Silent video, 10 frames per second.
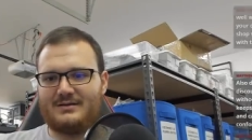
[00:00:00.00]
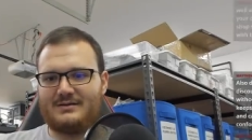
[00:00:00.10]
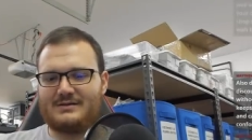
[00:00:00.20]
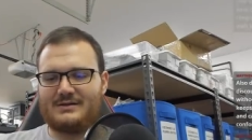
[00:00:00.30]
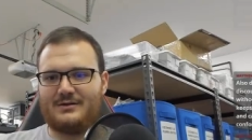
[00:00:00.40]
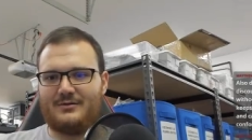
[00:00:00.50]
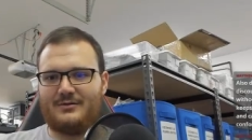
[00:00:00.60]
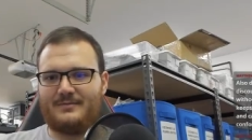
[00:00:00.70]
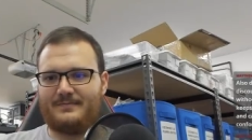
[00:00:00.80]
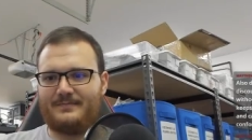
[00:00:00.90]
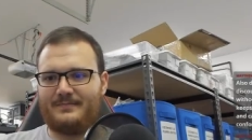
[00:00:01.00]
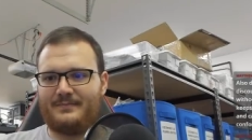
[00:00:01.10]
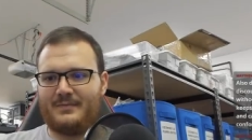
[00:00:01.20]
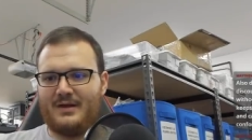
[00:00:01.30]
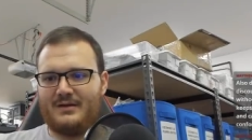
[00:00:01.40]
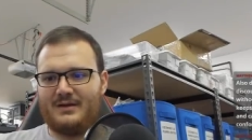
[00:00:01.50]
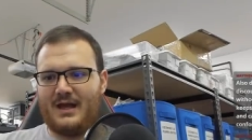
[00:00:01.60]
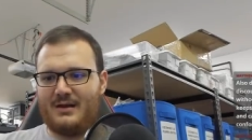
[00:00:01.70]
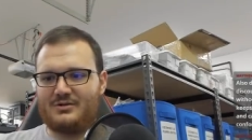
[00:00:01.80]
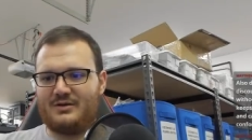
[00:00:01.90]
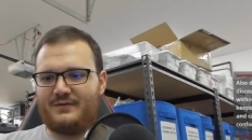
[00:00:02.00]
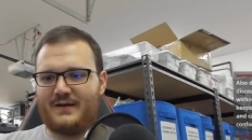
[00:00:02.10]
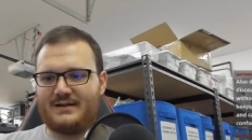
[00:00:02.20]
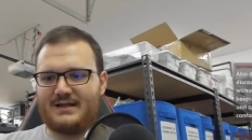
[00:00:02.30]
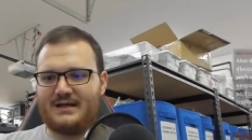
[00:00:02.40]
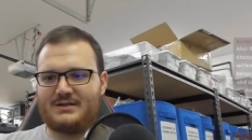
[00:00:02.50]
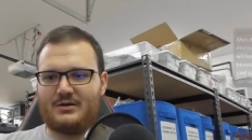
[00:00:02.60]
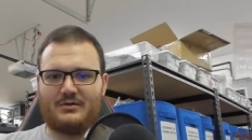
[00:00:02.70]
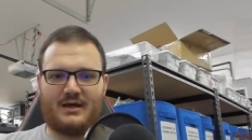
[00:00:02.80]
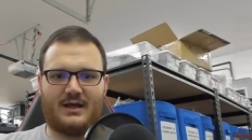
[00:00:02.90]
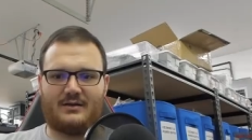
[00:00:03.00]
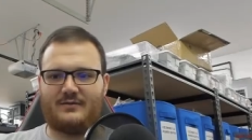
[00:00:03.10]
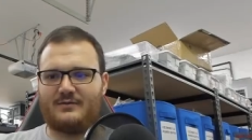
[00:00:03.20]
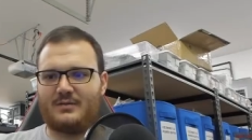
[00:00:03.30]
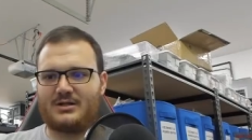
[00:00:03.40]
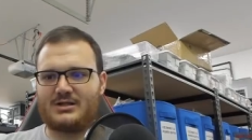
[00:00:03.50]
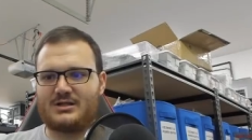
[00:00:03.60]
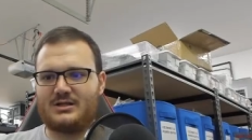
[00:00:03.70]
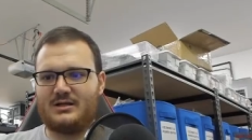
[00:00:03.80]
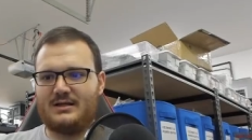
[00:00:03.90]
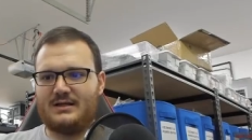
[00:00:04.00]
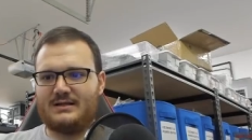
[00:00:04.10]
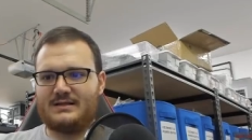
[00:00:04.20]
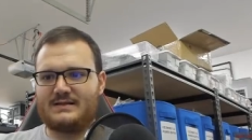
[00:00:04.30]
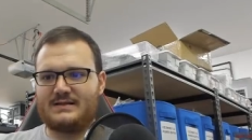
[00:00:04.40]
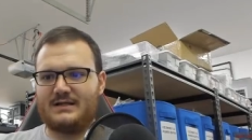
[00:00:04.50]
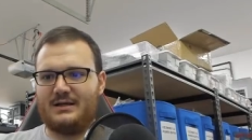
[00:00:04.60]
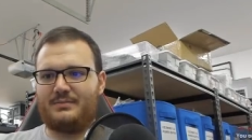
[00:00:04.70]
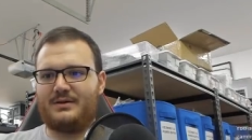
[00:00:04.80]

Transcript: So, yeah, I'm sure the fact that I don't have much sleep.